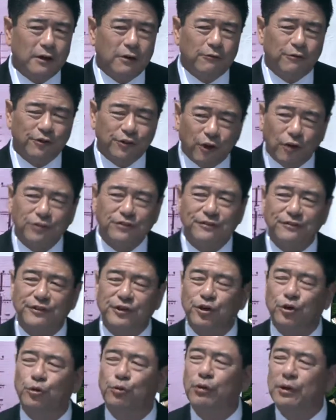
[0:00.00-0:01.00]
For those of
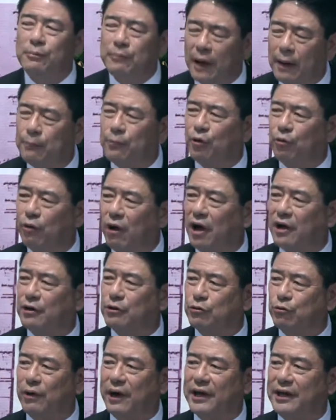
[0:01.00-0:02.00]
you who remember
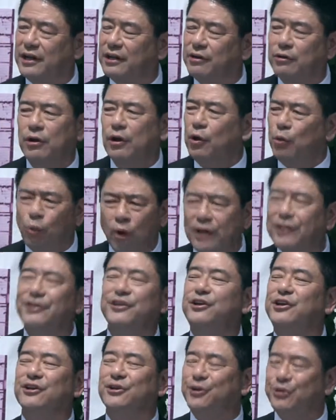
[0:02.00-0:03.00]
Ronald Reagan, whether
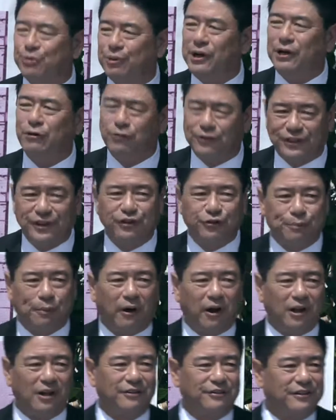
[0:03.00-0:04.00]
you agreed with his
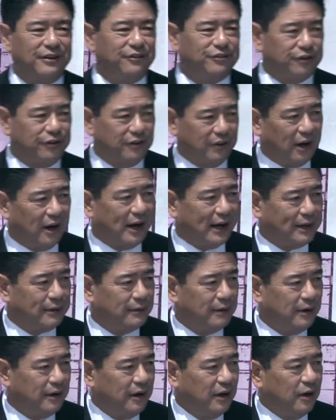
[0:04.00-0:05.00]
policies or not,
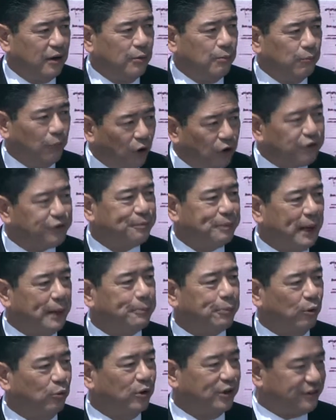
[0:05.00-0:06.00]
most
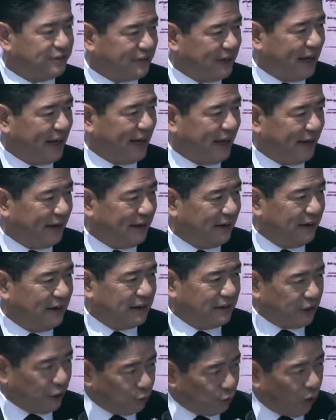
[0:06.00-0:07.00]
people would say
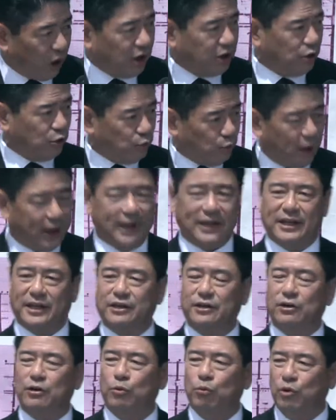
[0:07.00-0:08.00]
that Ronald
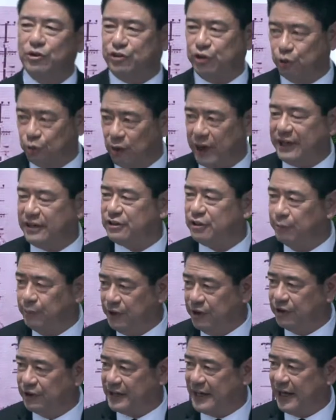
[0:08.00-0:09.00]
Reagan was a great
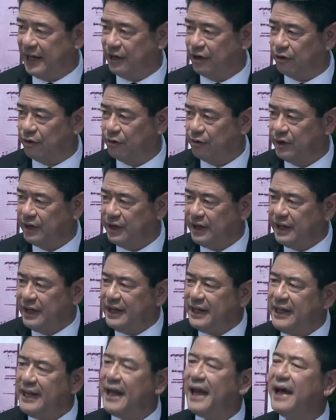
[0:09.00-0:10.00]
communicator.
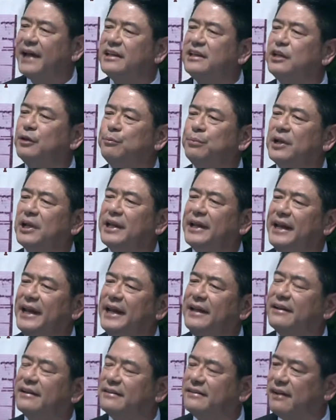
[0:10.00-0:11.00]
He had the
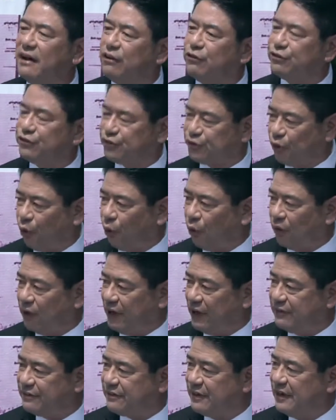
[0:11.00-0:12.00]
ability to tell
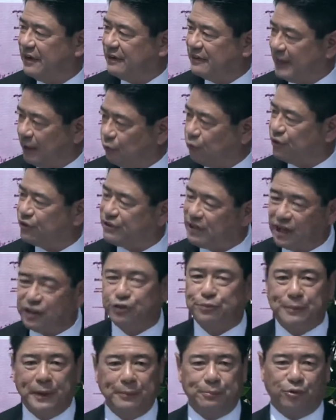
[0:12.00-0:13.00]
stories that would
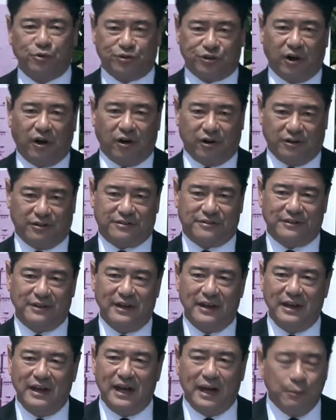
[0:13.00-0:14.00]
touch people's hearts
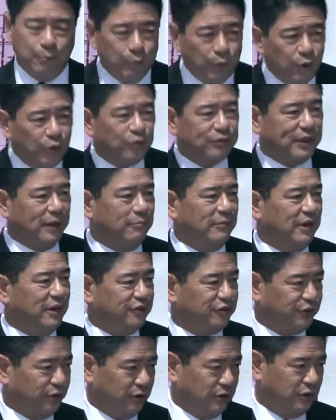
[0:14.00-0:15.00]
and move them in
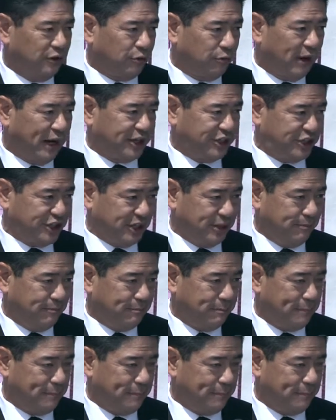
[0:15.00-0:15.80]
a certain direction.